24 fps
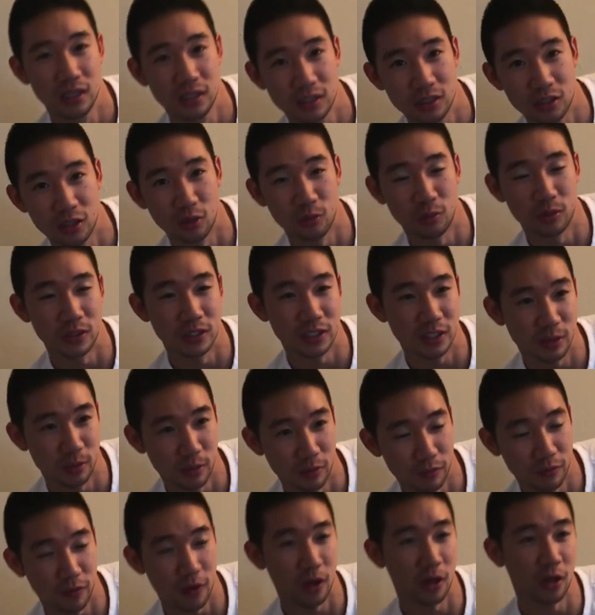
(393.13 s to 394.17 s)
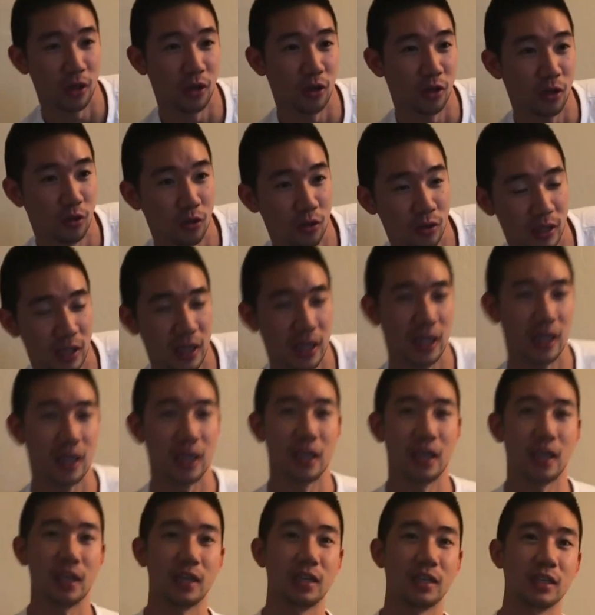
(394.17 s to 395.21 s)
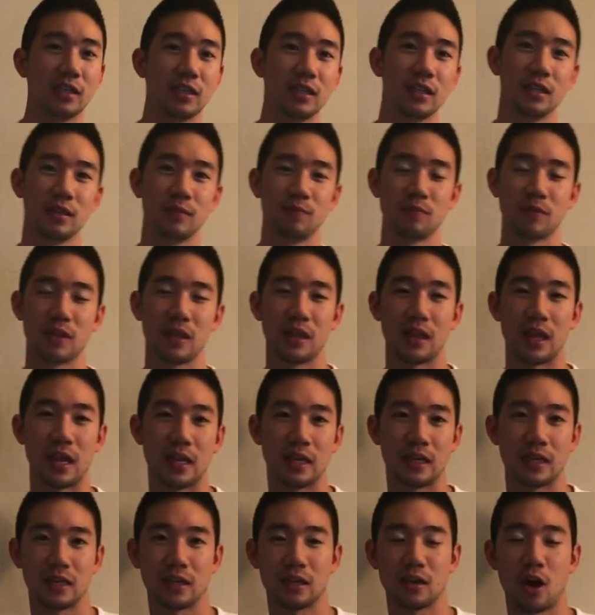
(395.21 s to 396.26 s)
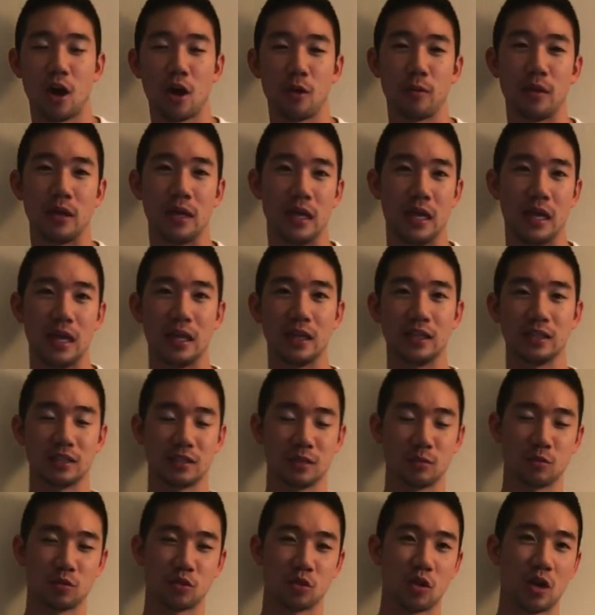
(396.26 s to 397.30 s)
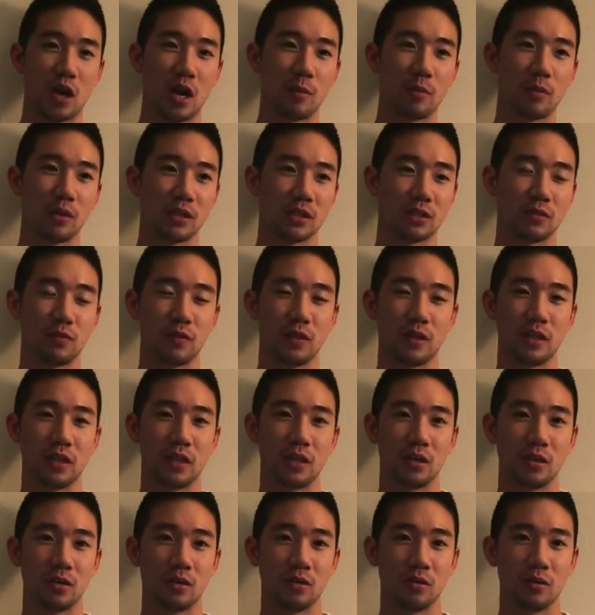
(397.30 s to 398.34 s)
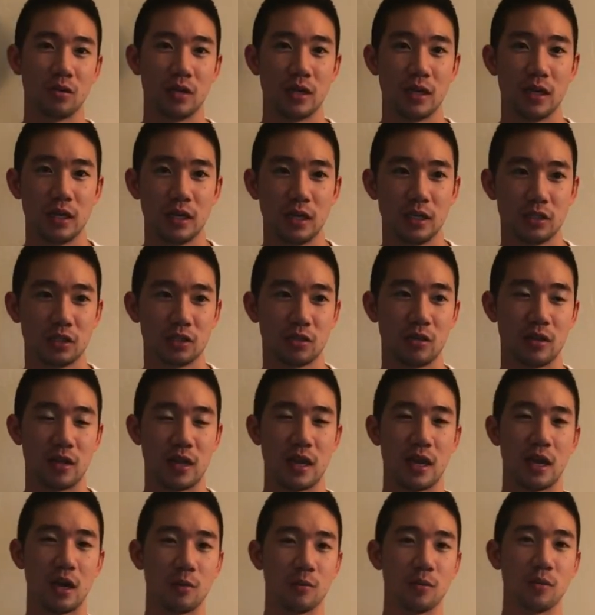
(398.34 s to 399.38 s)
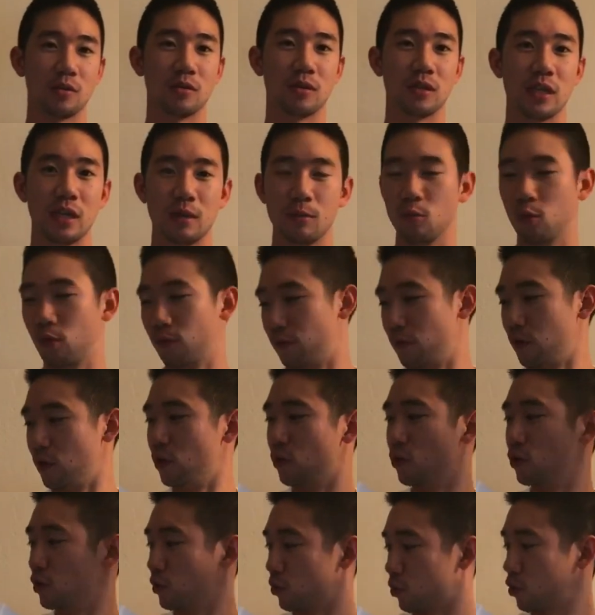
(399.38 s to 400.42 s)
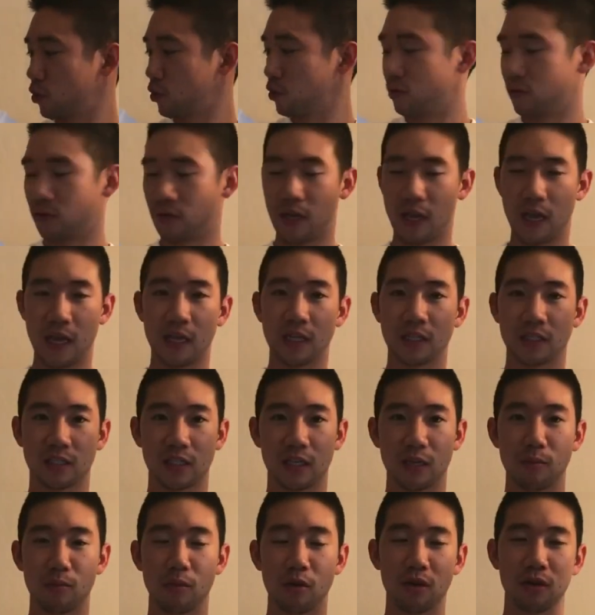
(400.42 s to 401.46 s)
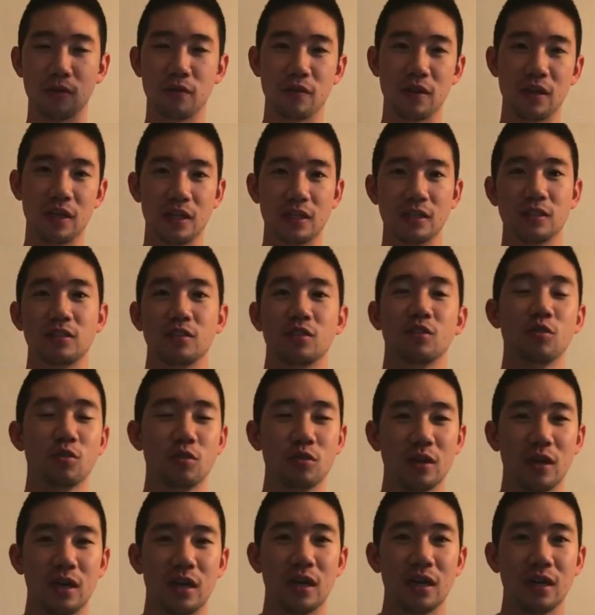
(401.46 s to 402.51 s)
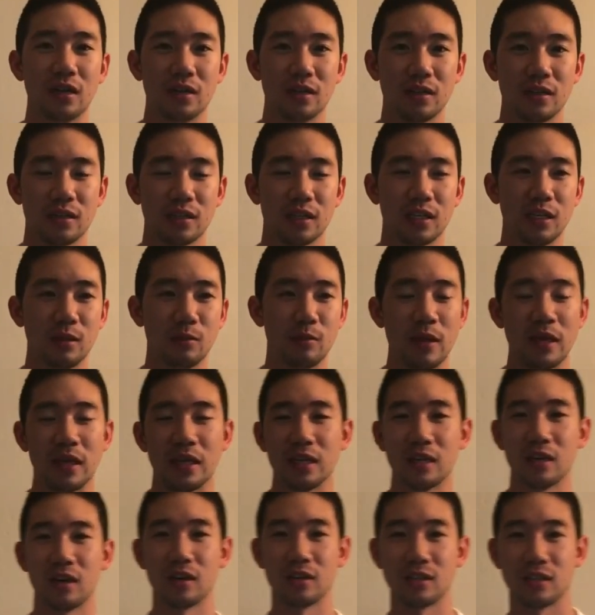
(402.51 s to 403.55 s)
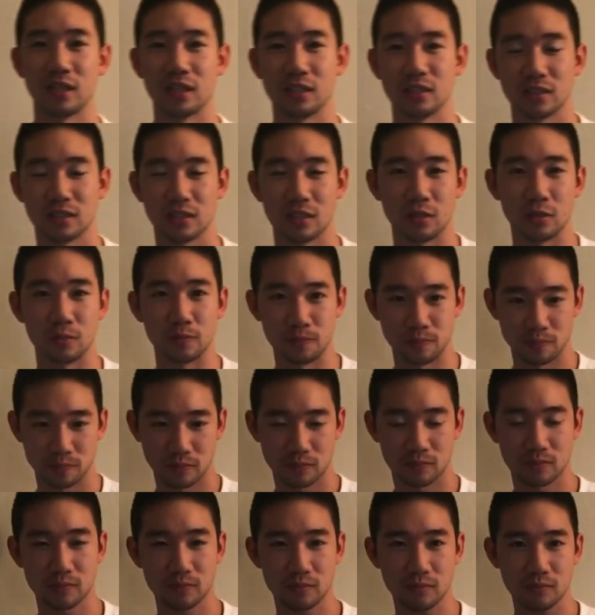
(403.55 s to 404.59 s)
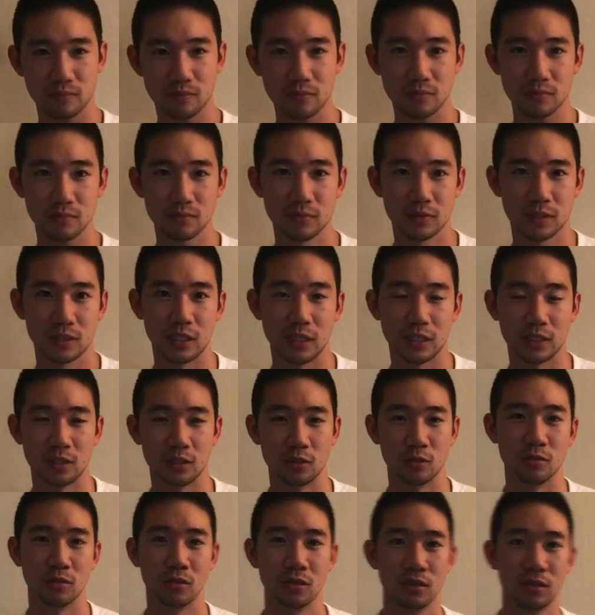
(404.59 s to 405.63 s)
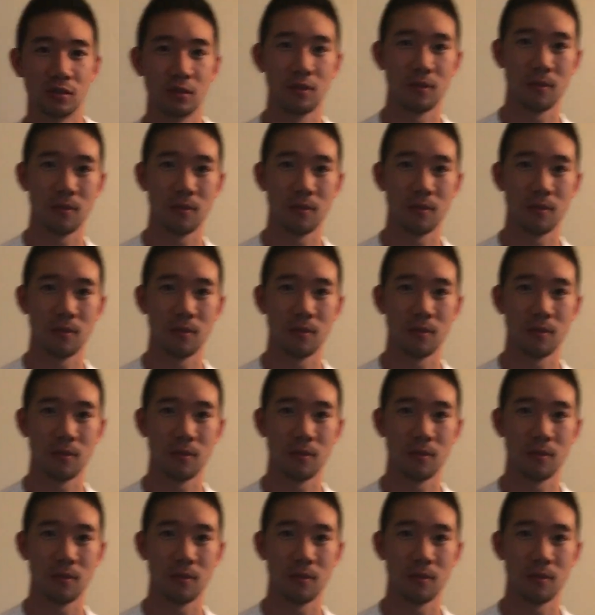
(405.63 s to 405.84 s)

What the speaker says: So please give me a follow and like, comment, and subscribe on this video so that I'll be able to get more views and stay motivated to keep making content. So stay tuned.